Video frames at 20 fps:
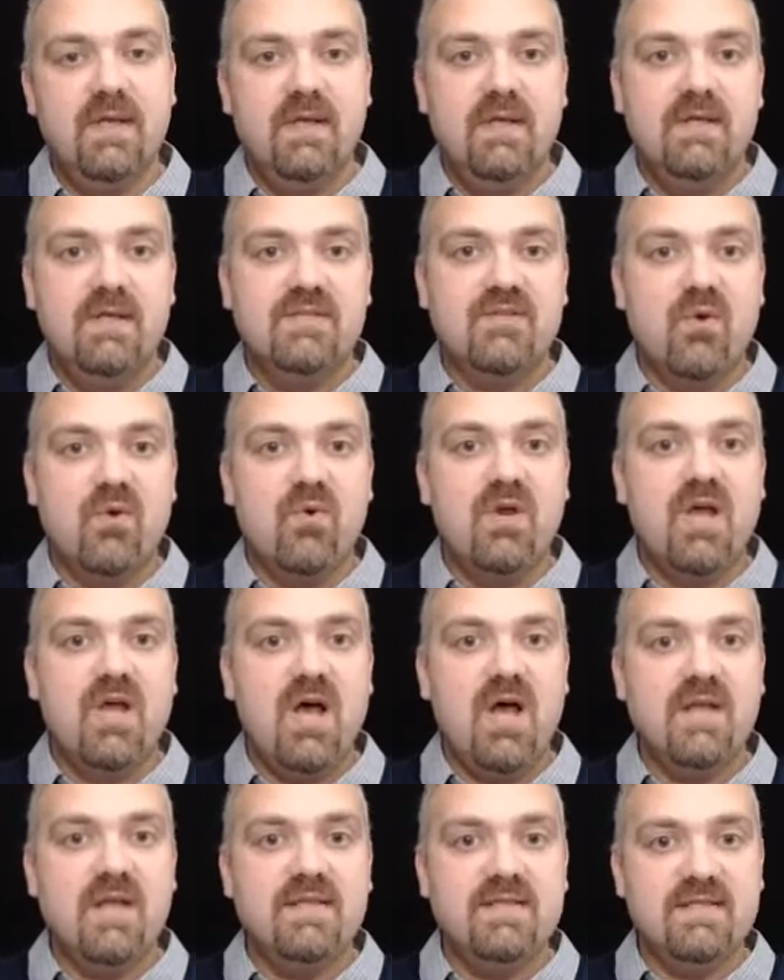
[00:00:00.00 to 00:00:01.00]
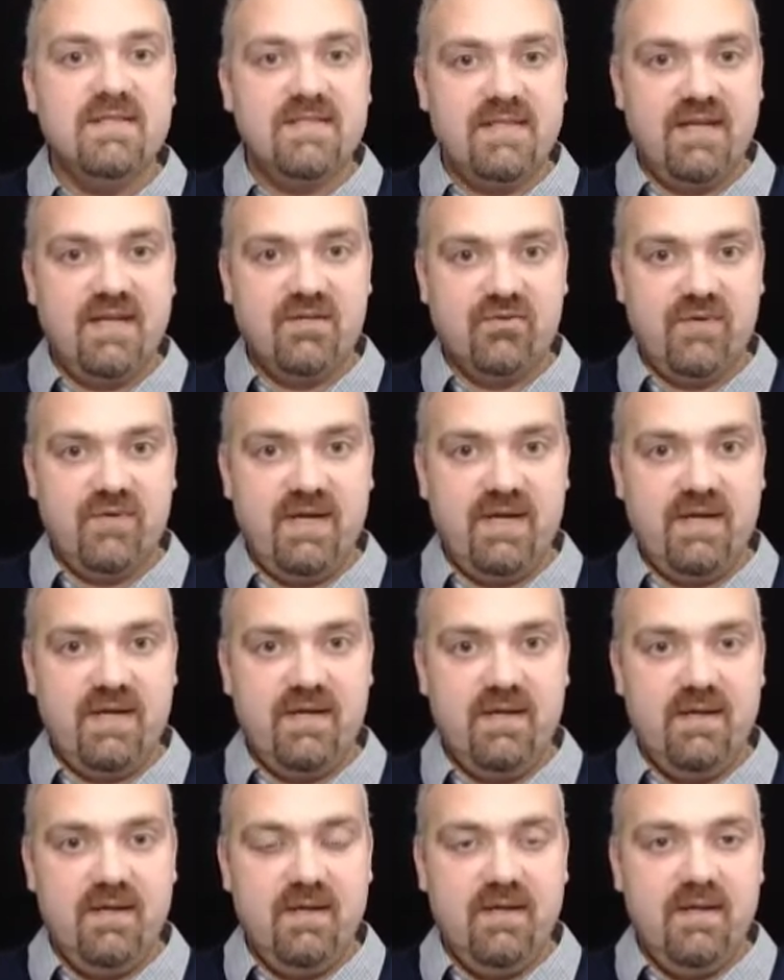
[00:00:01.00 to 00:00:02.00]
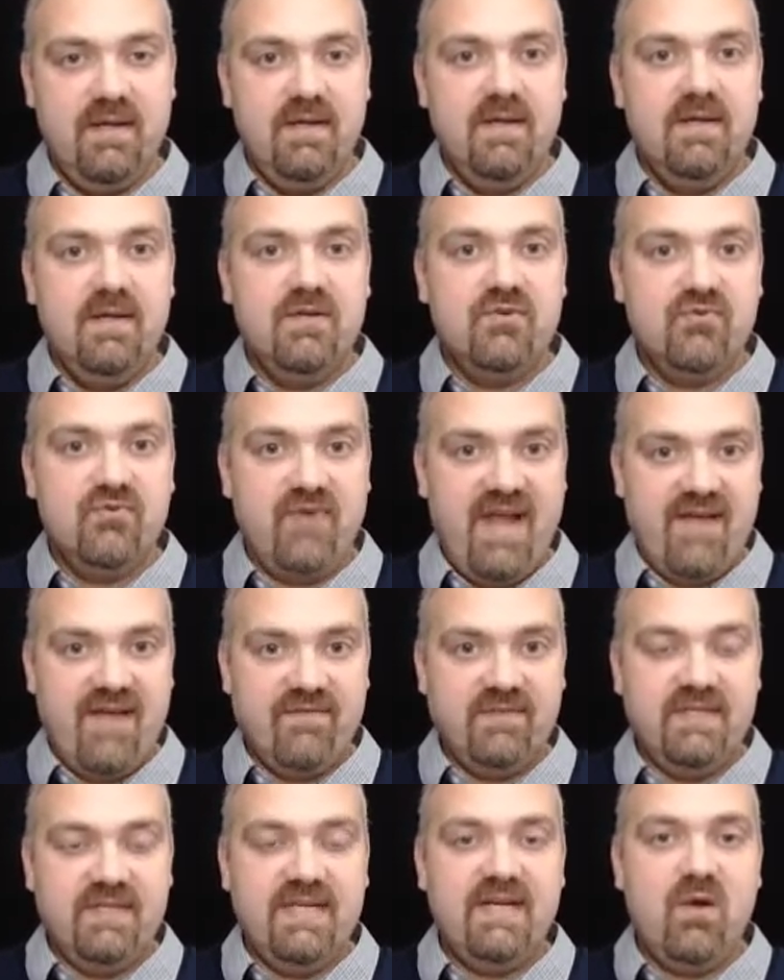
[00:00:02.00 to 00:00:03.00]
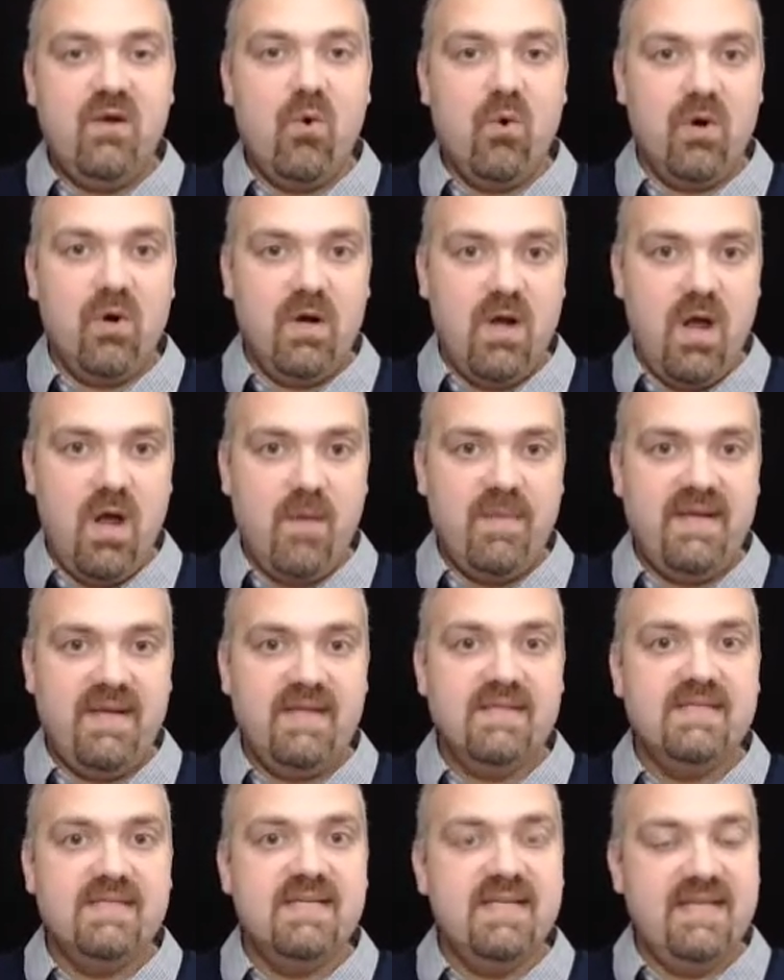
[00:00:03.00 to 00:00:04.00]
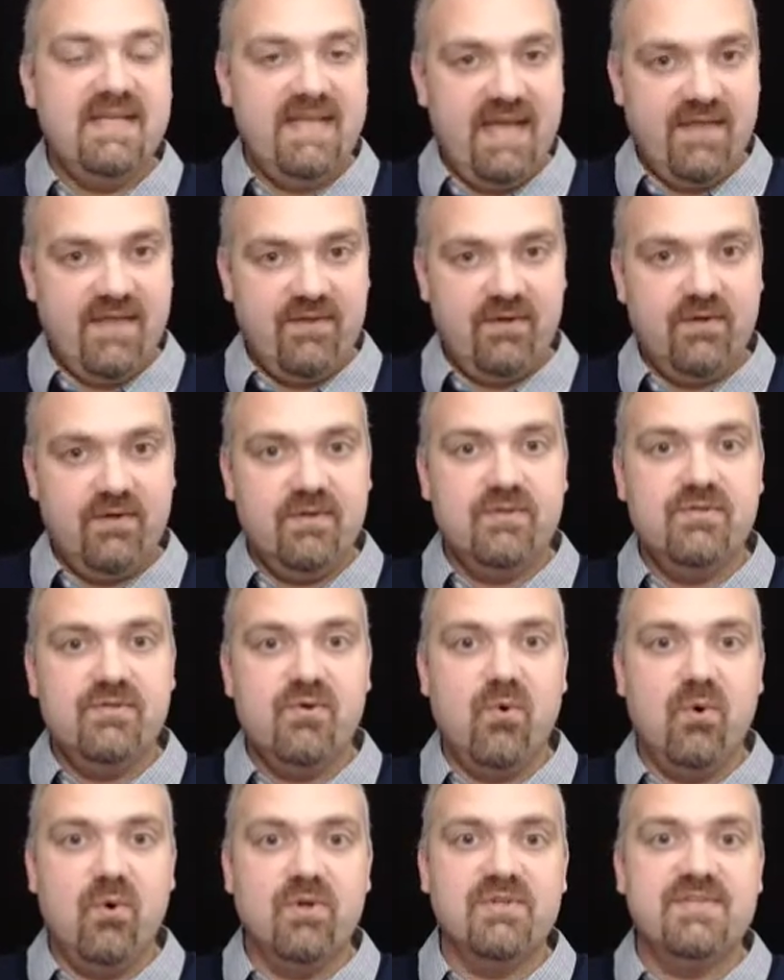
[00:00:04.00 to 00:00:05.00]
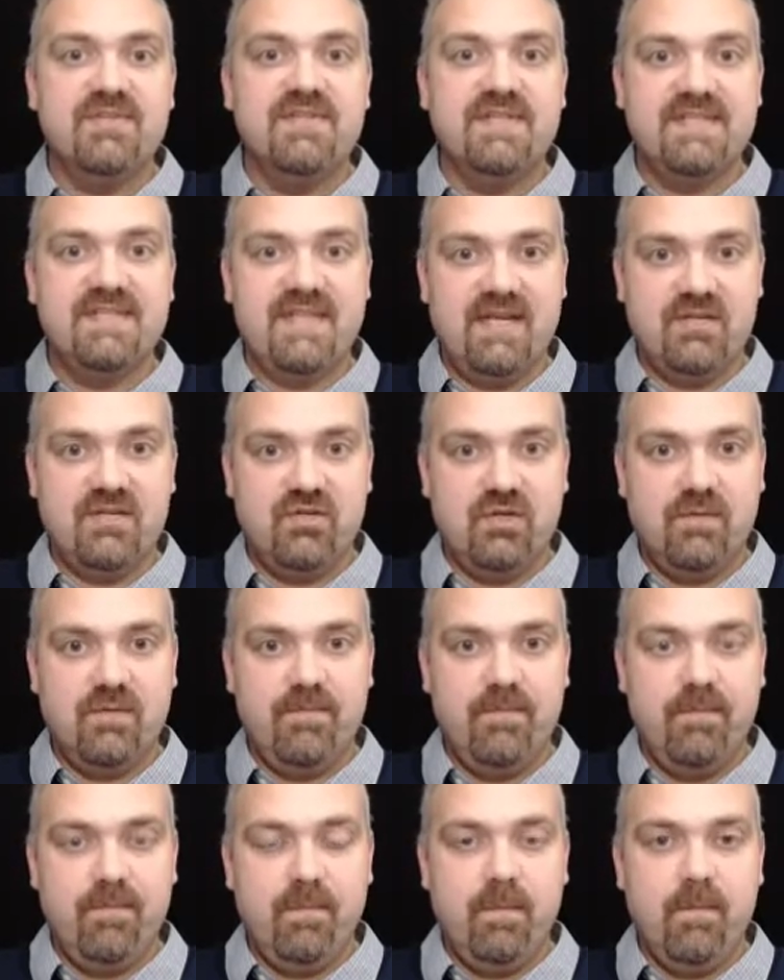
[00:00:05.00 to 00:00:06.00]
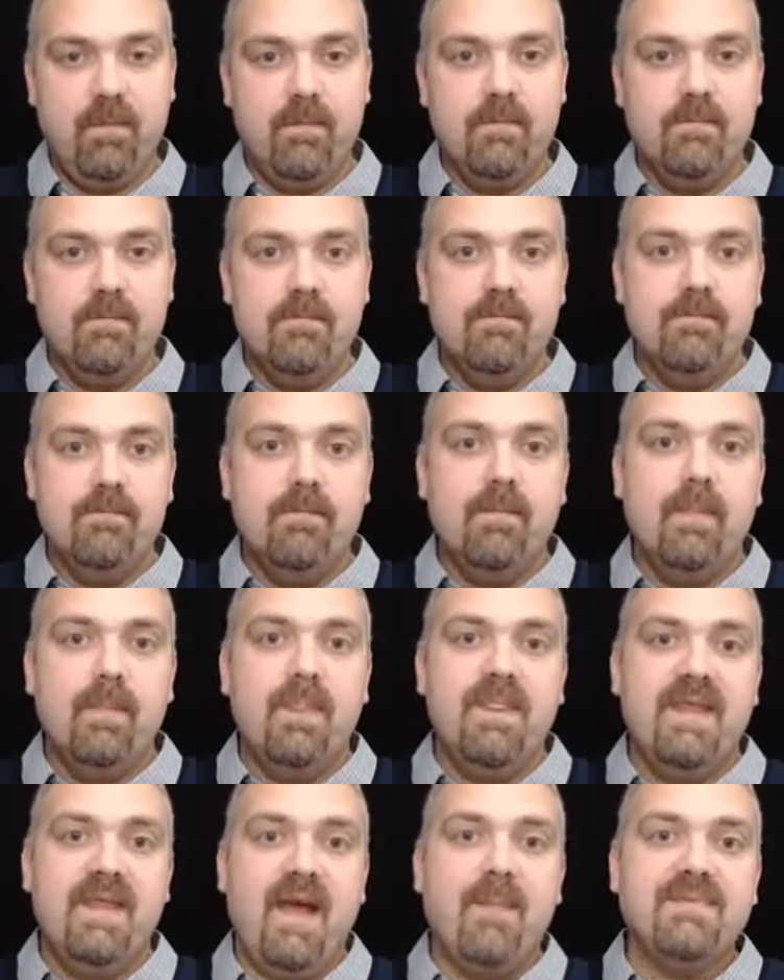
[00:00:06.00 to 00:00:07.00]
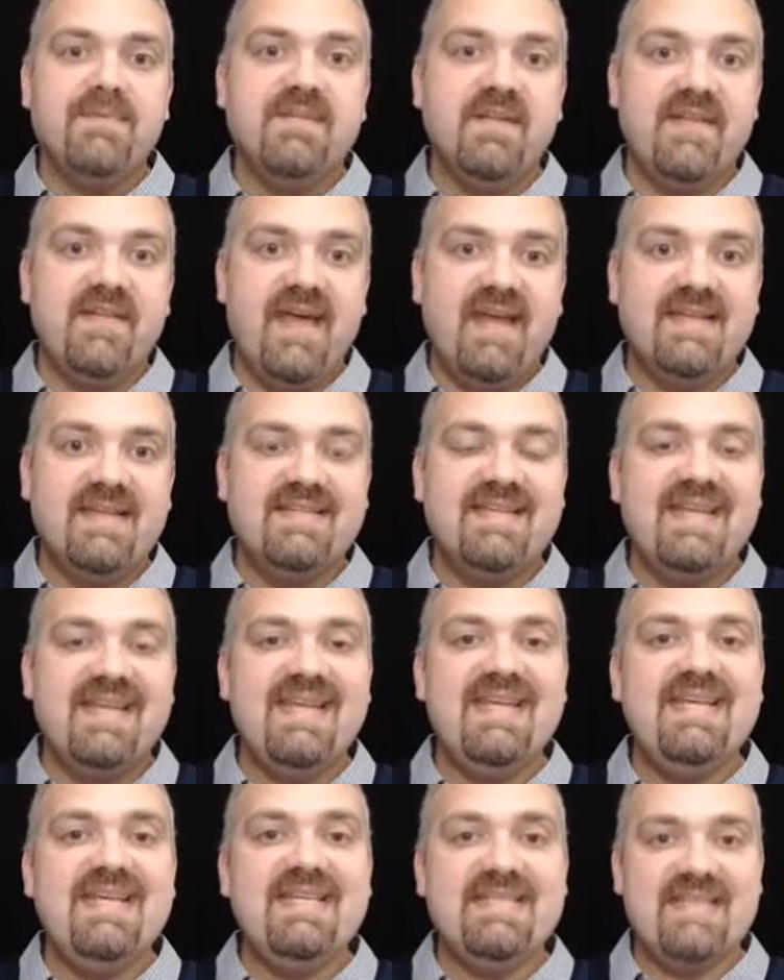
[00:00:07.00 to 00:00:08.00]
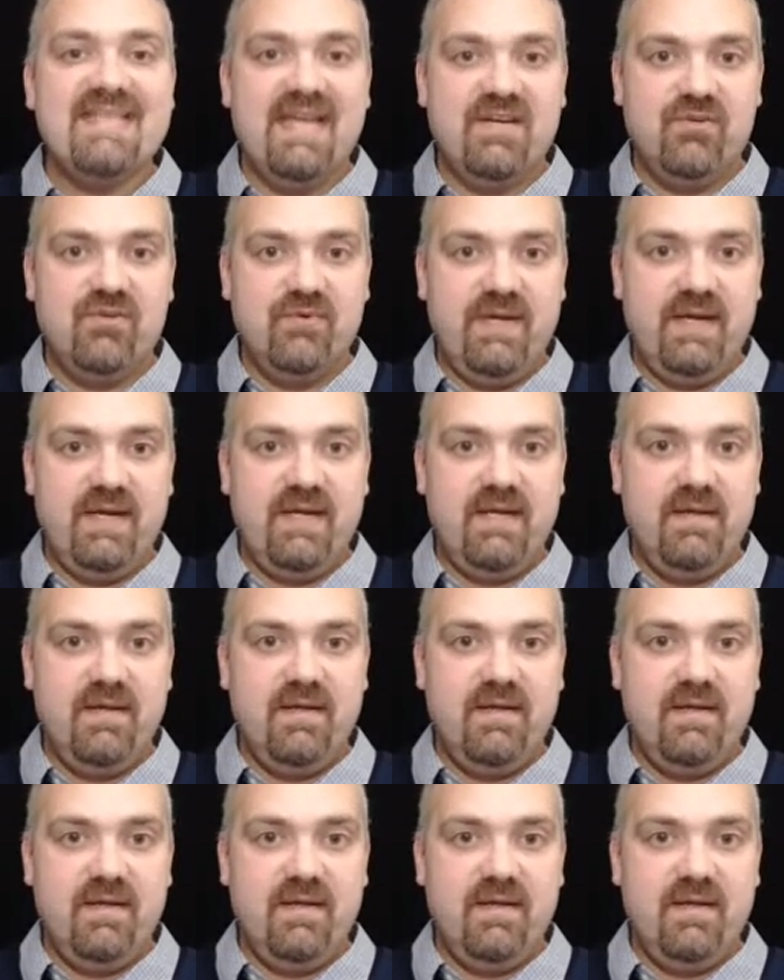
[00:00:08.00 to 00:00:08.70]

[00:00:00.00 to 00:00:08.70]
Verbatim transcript: So concentric, traveling or coming together towards the center. The opposite of that is eccentric.